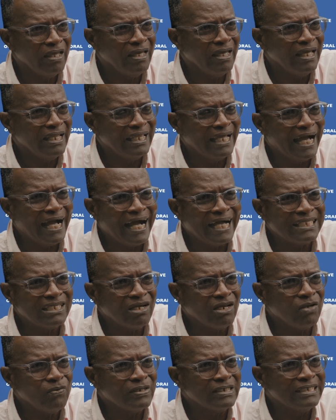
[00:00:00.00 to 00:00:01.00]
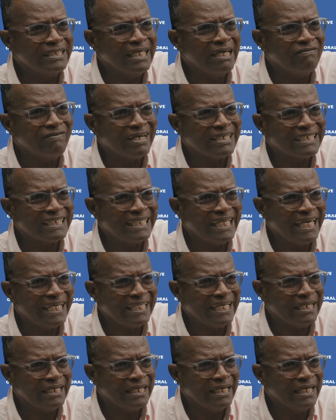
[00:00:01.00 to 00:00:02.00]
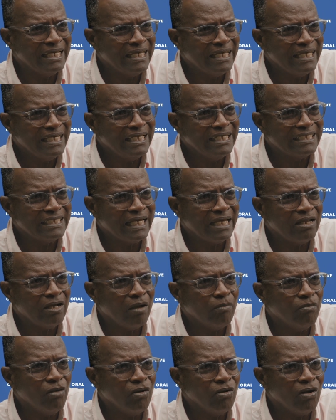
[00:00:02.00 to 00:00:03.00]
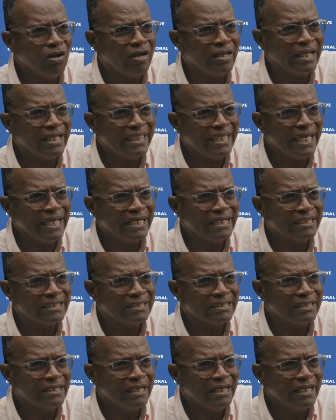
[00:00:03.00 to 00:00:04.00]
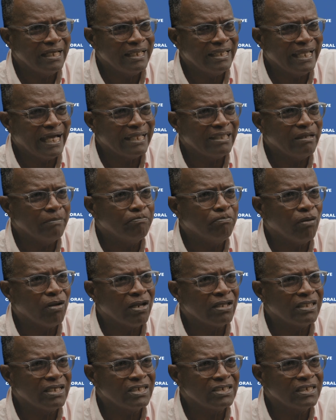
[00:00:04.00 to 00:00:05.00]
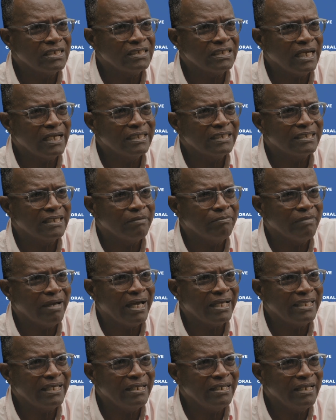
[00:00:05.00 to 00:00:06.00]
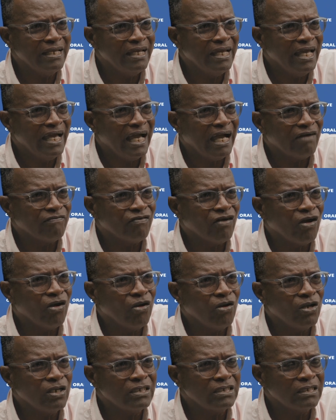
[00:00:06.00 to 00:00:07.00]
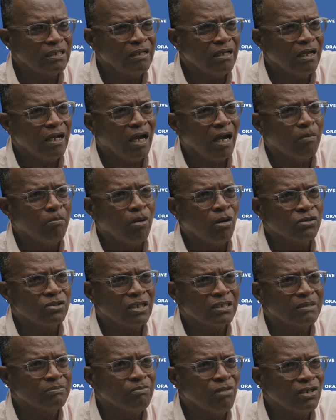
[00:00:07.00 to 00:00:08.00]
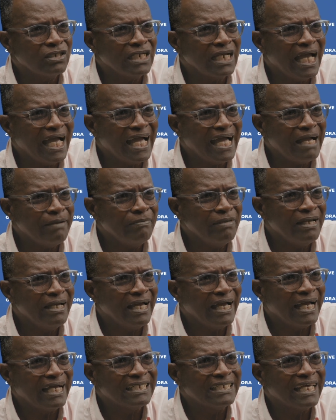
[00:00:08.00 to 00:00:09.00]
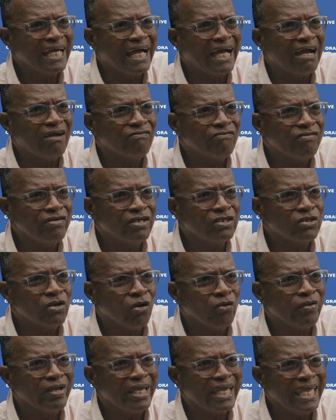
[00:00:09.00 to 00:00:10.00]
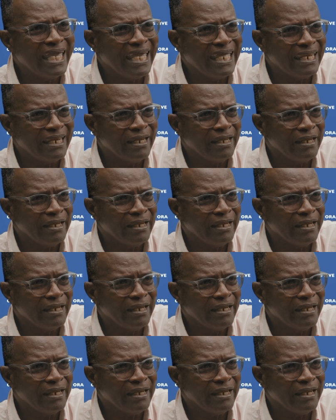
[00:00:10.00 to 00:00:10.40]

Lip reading: The article was devastating. He said, among other things, that the politicians on St. Maarten have caused about as much harm as the average hurricane.